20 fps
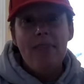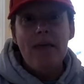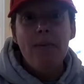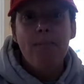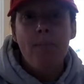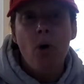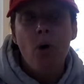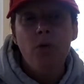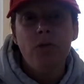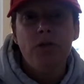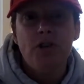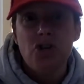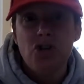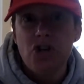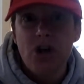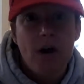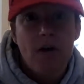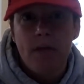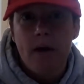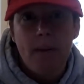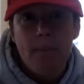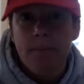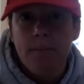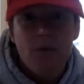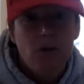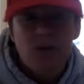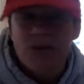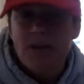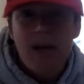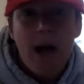they both share them.
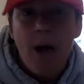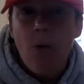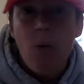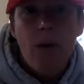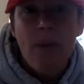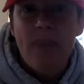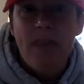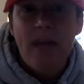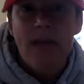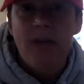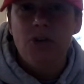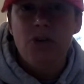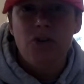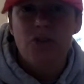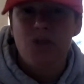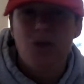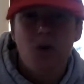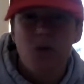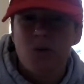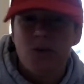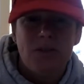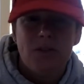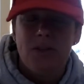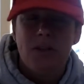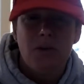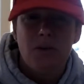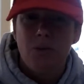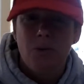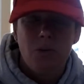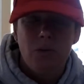There's not one that just goes
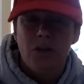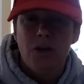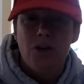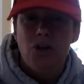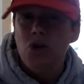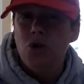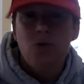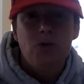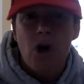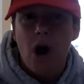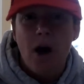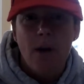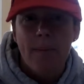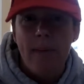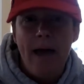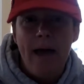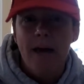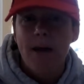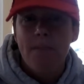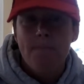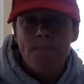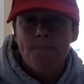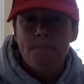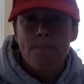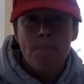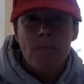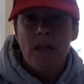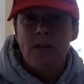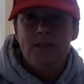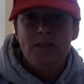to the new dog bed.
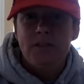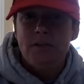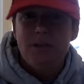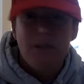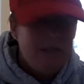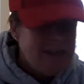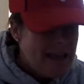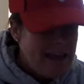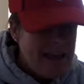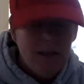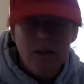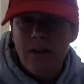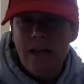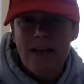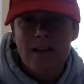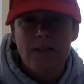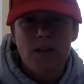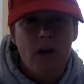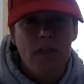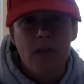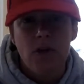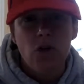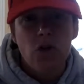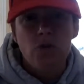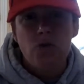Ying lays on the new